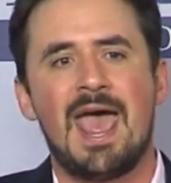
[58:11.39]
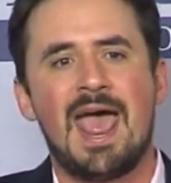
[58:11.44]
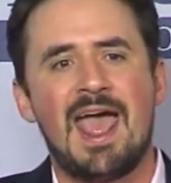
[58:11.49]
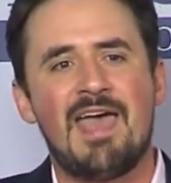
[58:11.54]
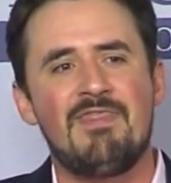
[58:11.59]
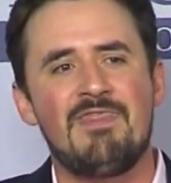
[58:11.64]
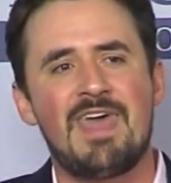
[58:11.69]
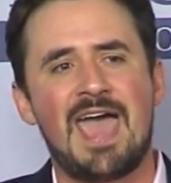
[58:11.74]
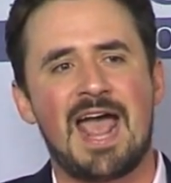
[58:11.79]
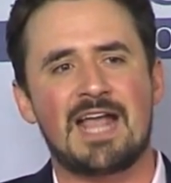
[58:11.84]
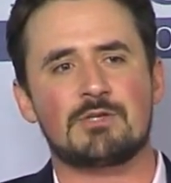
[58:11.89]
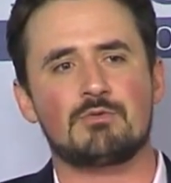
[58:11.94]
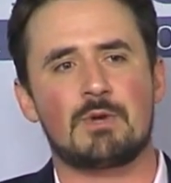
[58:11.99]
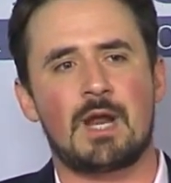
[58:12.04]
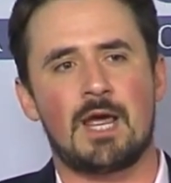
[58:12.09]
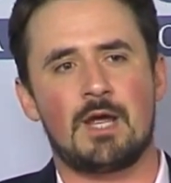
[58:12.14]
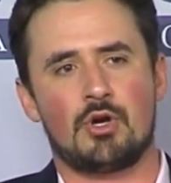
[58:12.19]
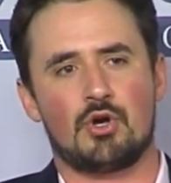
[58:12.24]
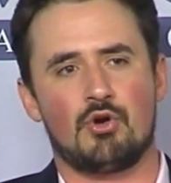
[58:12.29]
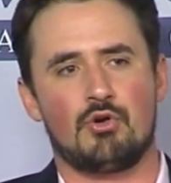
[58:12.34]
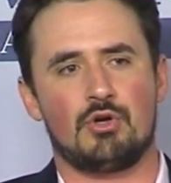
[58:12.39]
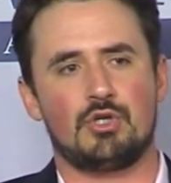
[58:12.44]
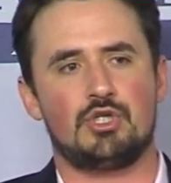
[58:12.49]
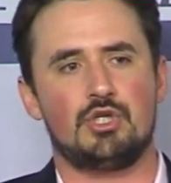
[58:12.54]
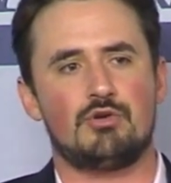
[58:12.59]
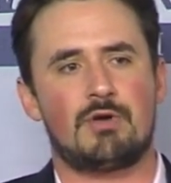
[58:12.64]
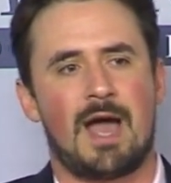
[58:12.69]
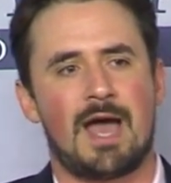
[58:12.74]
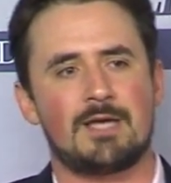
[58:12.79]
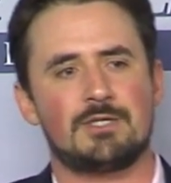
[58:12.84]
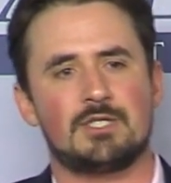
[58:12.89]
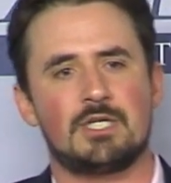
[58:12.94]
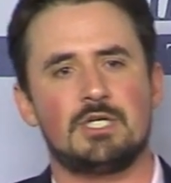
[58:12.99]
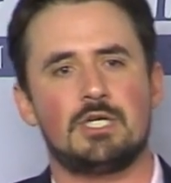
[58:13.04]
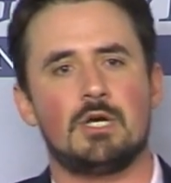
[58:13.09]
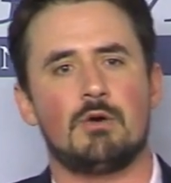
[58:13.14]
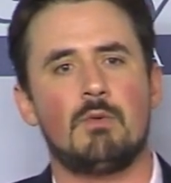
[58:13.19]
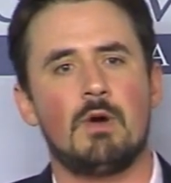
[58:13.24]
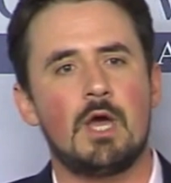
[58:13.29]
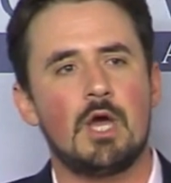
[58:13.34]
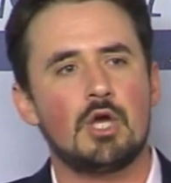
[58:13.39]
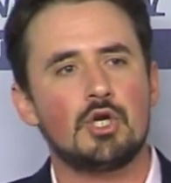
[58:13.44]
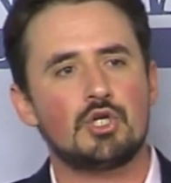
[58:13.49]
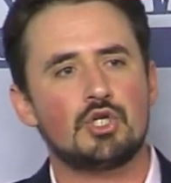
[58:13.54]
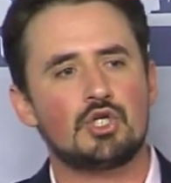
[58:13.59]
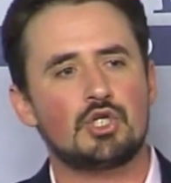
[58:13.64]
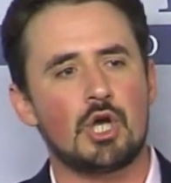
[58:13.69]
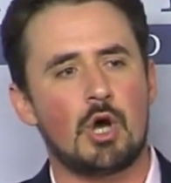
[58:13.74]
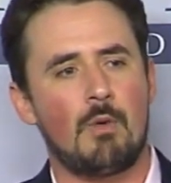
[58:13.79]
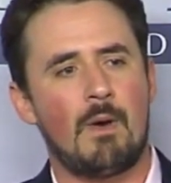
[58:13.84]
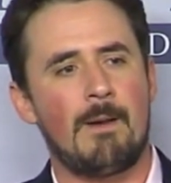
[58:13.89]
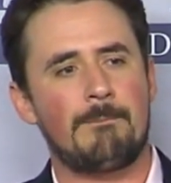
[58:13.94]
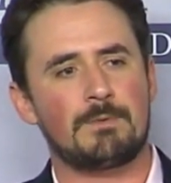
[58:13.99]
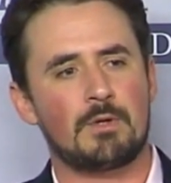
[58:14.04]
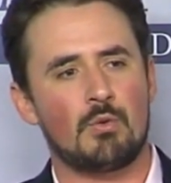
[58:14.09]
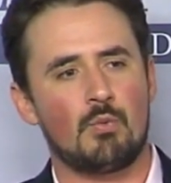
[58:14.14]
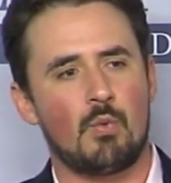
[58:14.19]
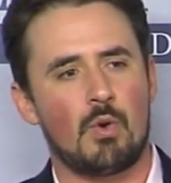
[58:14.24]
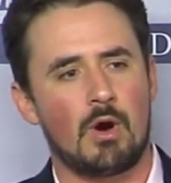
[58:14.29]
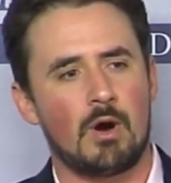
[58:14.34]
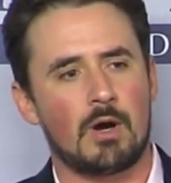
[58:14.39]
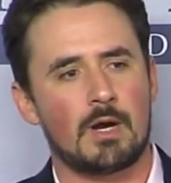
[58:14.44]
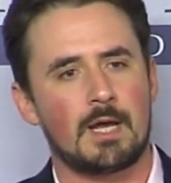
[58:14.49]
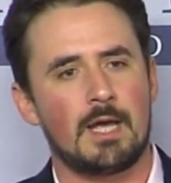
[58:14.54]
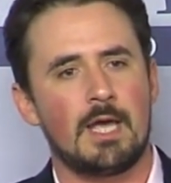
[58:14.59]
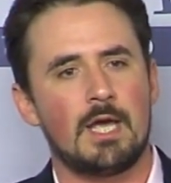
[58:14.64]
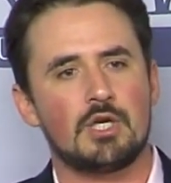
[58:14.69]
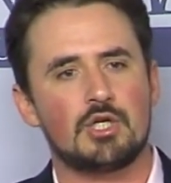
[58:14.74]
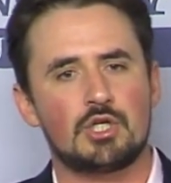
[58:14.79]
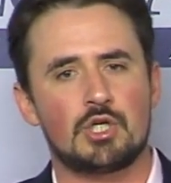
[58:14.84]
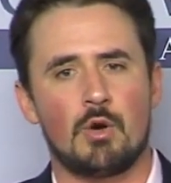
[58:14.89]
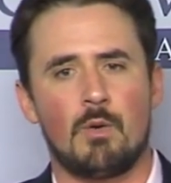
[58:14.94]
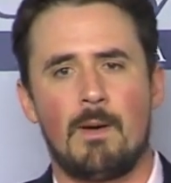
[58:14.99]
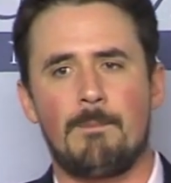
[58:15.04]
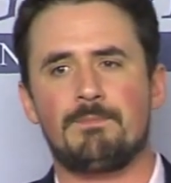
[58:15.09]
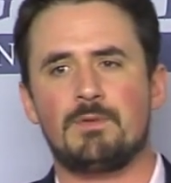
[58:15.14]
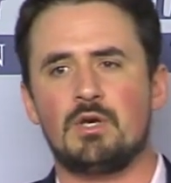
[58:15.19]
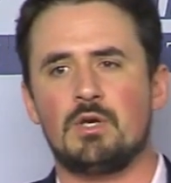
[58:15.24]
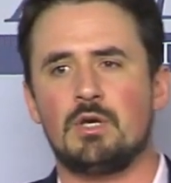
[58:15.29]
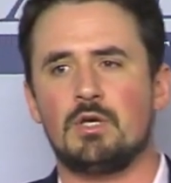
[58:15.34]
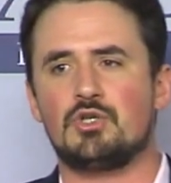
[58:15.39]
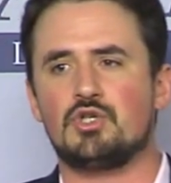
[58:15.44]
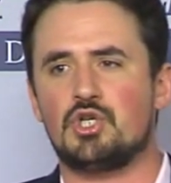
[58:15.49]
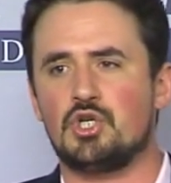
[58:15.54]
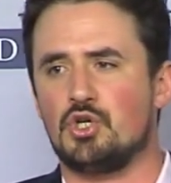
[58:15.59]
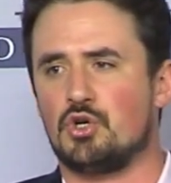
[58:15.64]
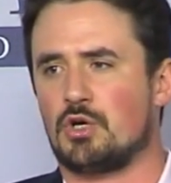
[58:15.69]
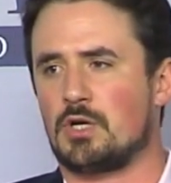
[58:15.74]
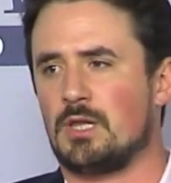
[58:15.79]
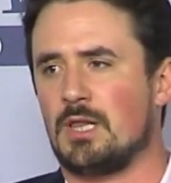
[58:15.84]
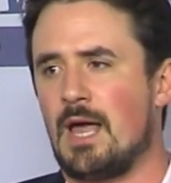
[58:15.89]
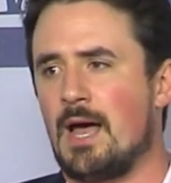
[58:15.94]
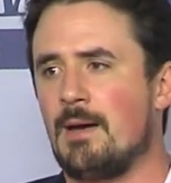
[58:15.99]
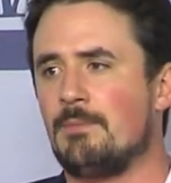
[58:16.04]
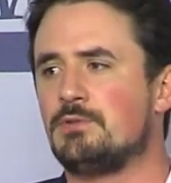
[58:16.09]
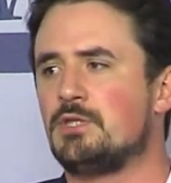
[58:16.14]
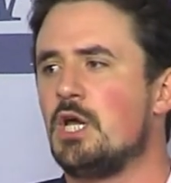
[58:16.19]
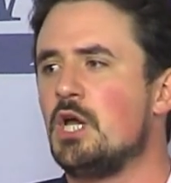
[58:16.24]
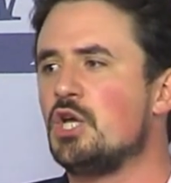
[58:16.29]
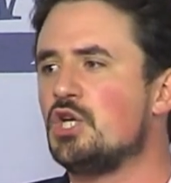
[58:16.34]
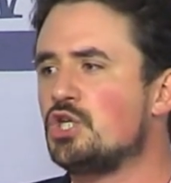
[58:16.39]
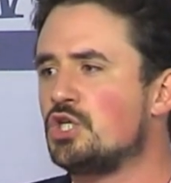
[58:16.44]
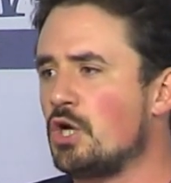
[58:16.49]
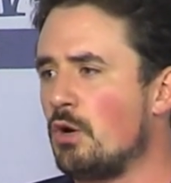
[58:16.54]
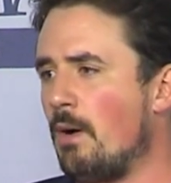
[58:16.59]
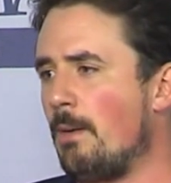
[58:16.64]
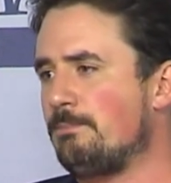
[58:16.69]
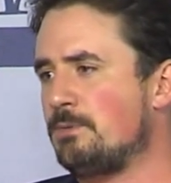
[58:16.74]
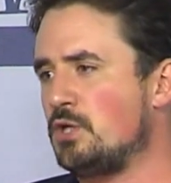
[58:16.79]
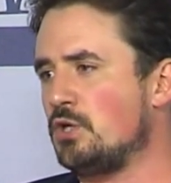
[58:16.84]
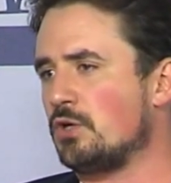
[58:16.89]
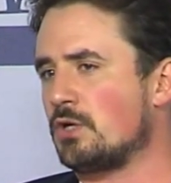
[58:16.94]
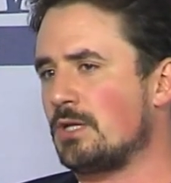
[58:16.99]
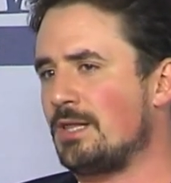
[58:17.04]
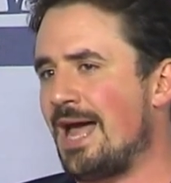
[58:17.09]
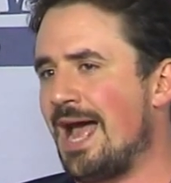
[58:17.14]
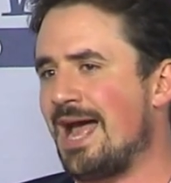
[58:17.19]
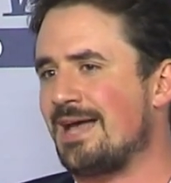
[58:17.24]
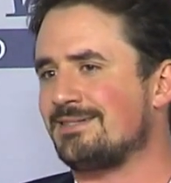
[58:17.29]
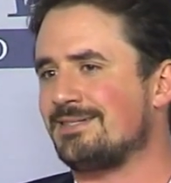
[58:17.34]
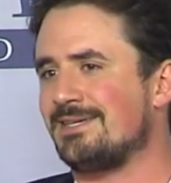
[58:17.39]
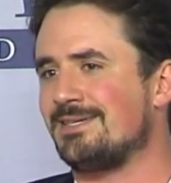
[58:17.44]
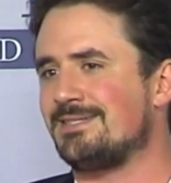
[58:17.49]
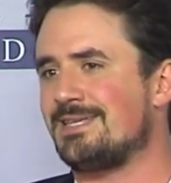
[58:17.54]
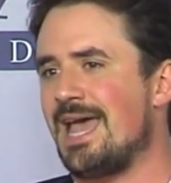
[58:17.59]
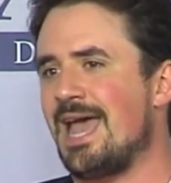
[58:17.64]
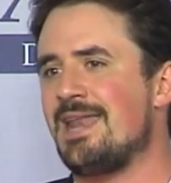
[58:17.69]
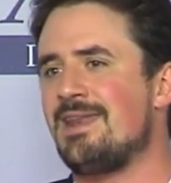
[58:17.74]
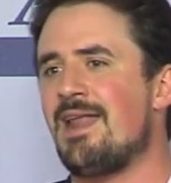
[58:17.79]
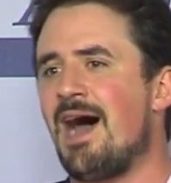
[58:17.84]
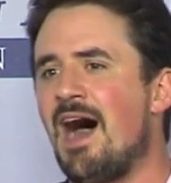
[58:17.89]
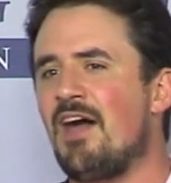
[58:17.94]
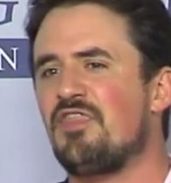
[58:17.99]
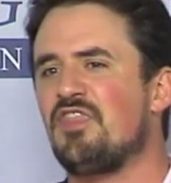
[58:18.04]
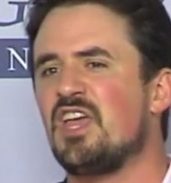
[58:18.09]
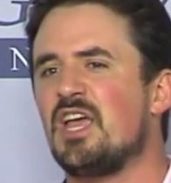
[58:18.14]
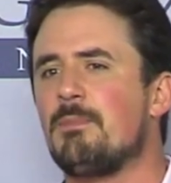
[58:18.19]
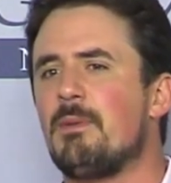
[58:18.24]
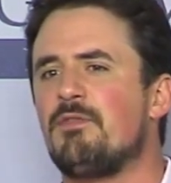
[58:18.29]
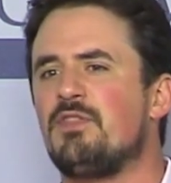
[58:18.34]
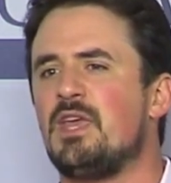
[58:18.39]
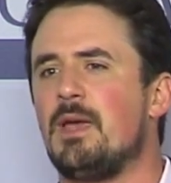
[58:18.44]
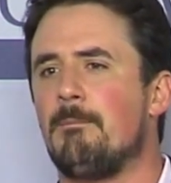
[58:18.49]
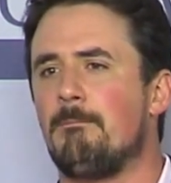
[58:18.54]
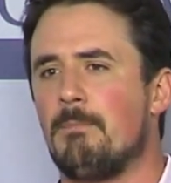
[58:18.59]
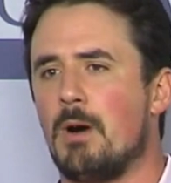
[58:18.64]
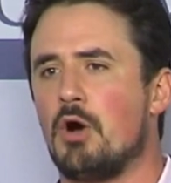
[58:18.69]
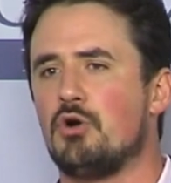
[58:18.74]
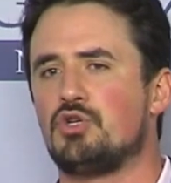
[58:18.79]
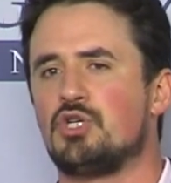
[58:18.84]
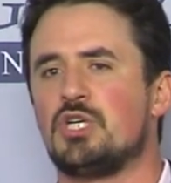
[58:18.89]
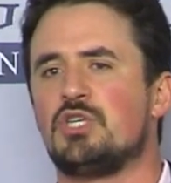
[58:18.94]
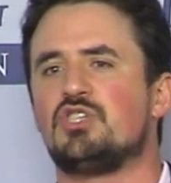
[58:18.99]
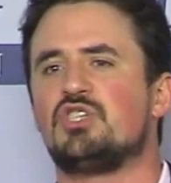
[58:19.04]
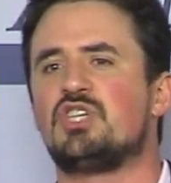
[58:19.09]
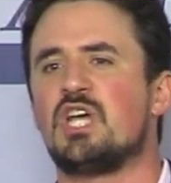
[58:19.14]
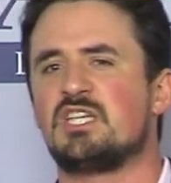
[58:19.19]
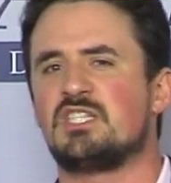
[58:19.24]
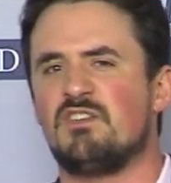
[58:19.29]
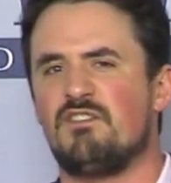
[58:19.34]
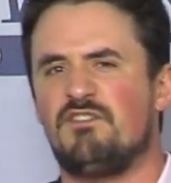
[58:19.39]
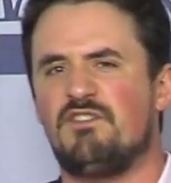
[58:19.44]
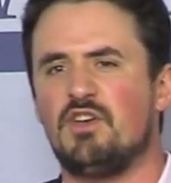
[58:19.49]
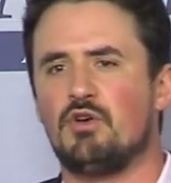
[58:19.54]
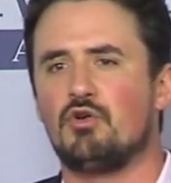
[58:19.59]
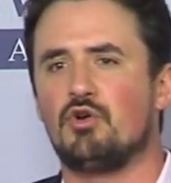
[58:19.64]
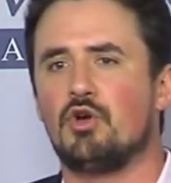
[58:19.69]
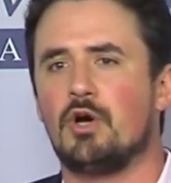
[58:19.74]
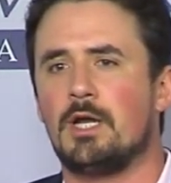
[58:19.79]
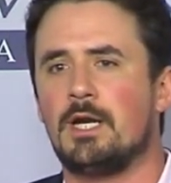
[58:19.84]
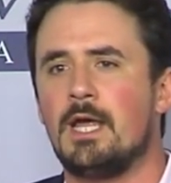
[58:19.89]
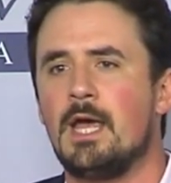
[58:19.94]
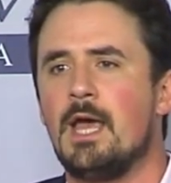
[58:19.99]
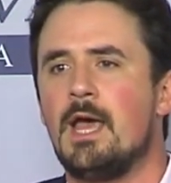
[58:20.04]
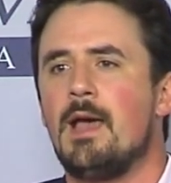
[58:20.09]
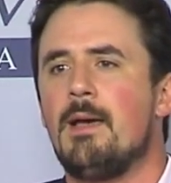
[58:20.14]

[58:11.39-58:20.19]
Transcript: And that's what I encourage you guys to do. Show up to work, show up to, to your clubs, show up to your classes, and not think about the emotions. Does it feel good?